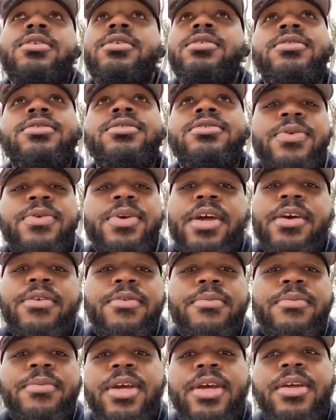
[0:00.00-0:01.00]
It's
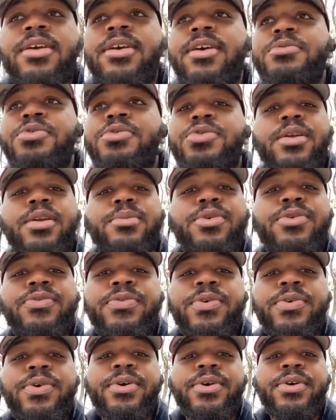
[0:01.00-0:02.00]
whatever, man. I'm trying to move
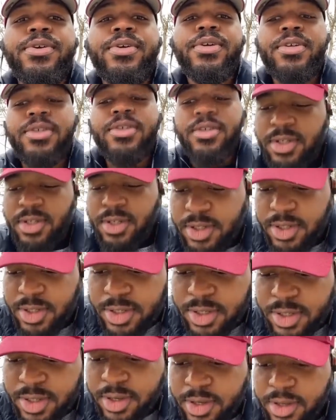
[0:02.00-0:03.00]
forward.
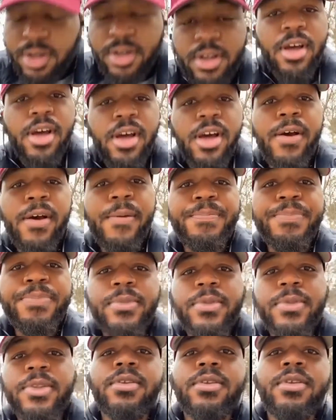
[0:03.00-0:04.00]
Uh,
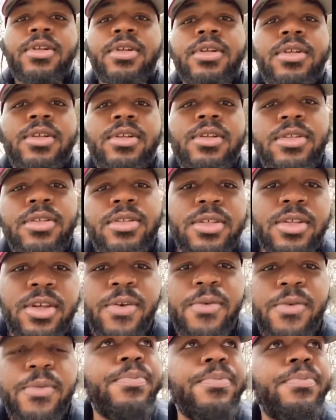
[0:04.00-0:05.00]
to
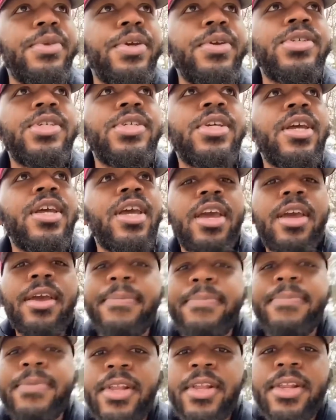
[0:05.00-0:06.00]
the music
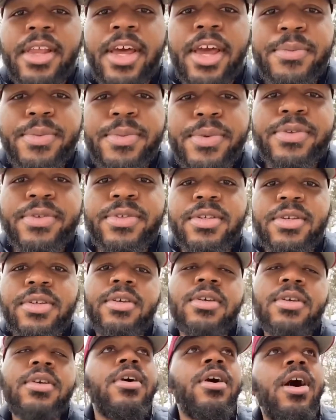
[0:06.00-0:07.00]
game, labels,
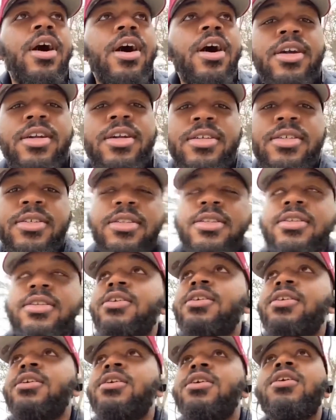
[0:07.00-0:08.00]
artists,
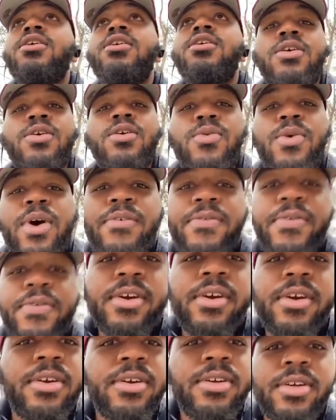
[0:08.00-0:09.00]

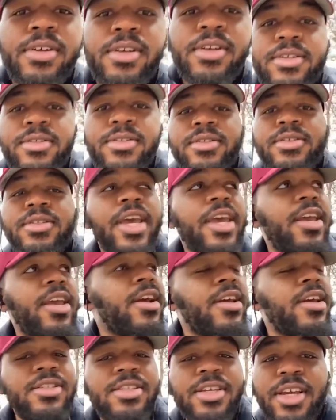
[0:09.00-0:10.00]
whoever,
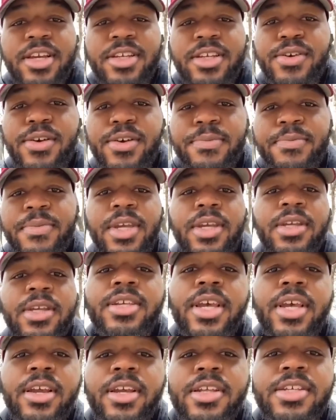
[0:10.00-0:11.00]
take a chance on me.
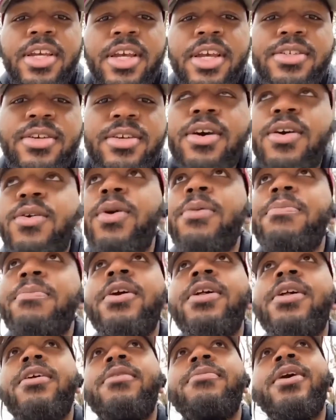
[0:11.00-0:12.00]
Take a chance on Quentin
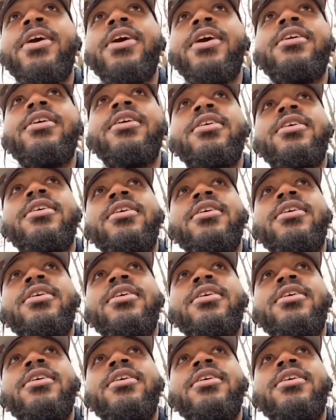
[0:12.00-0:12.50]
Miller, man.